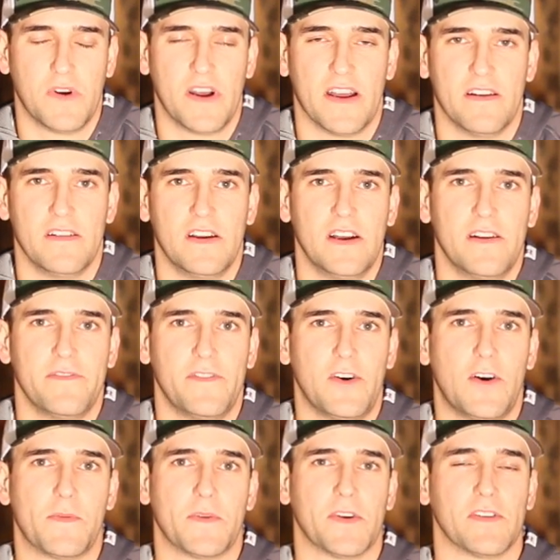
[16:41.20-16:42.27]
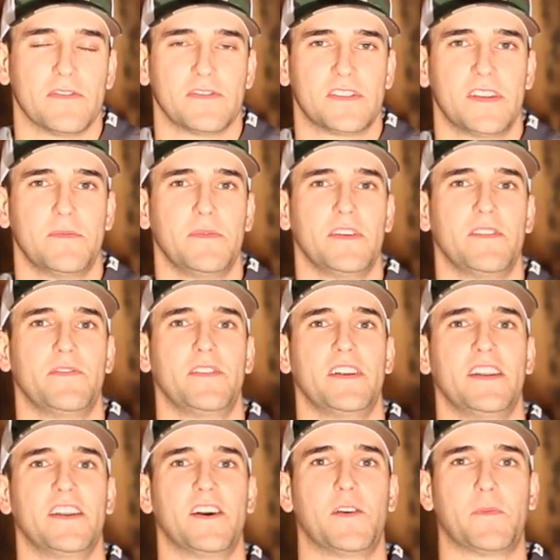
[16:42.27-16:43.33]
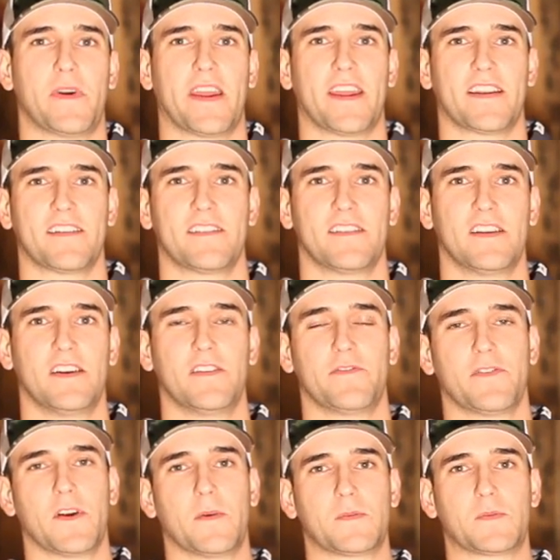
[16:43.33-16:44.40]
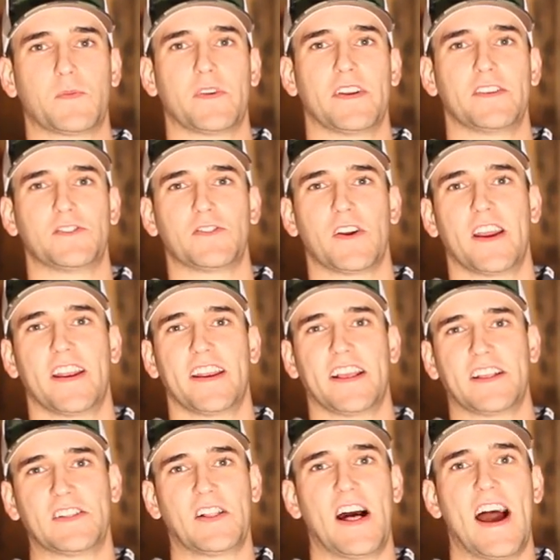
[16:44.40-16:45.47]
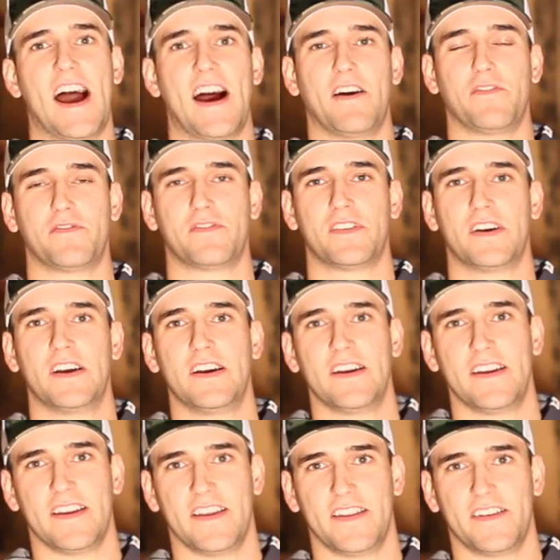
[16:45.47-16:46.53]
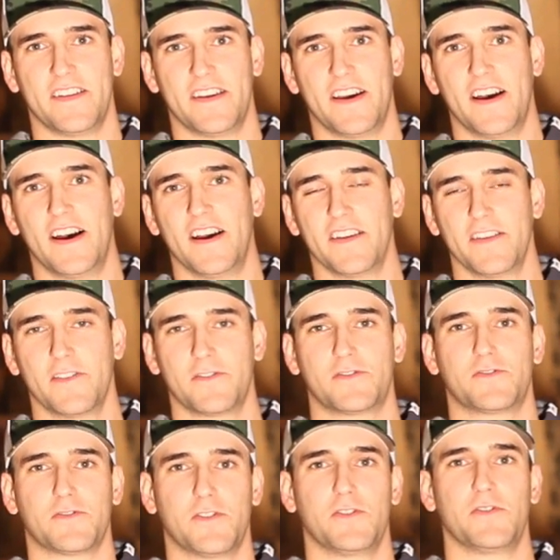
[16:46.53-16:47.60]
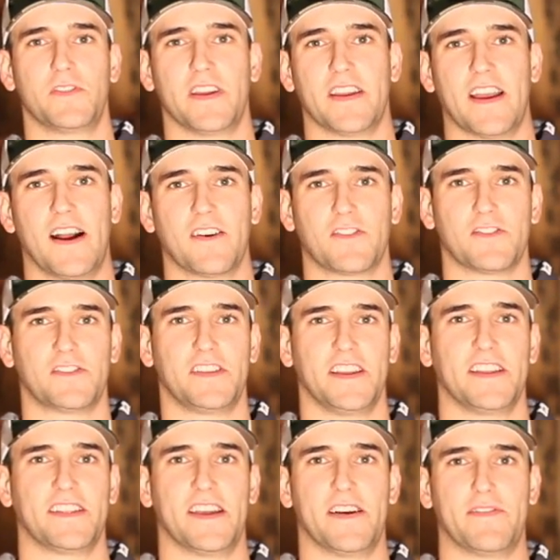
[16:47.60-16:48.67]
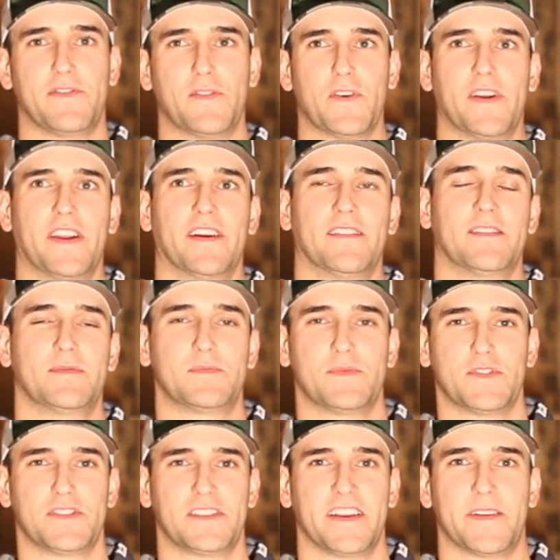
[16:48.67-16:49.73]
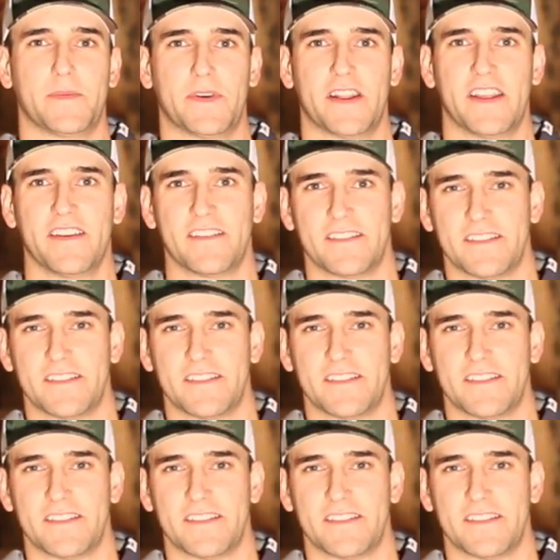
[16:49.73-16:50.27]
But Fulmer, send me a video, man, from spring training live, and yours truly. I'll critique that for you. Appreciate it, buddy.